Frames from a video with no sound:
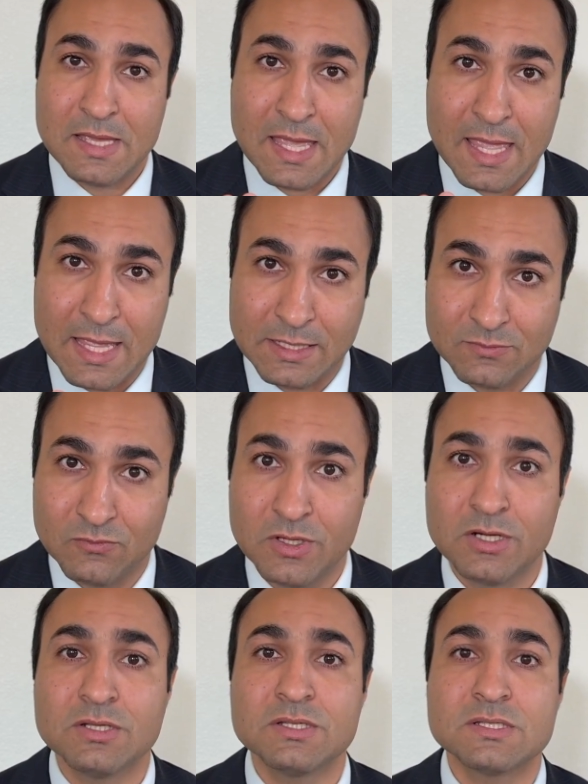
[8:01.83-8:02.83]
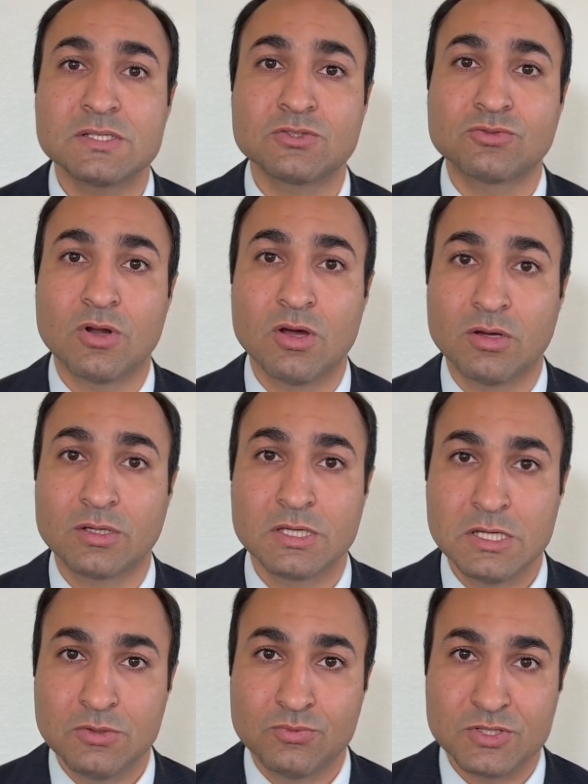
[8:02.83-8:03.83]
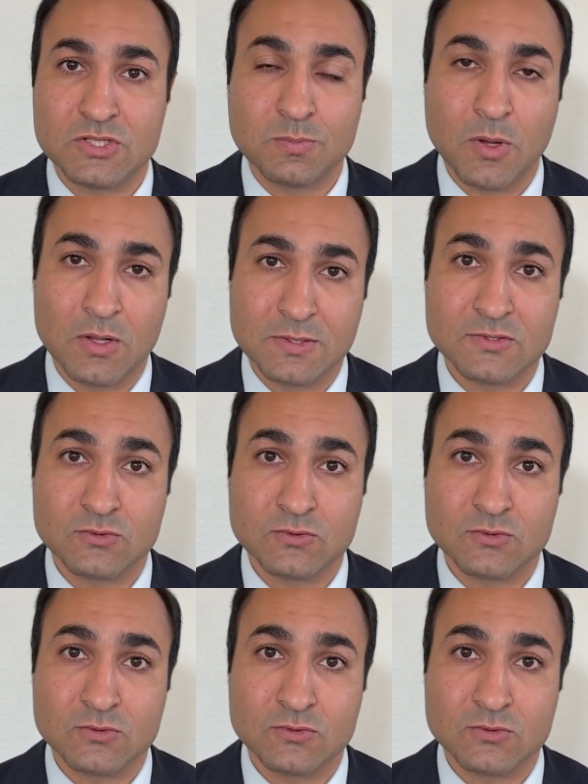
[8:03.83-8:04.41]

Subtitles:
and very strong response to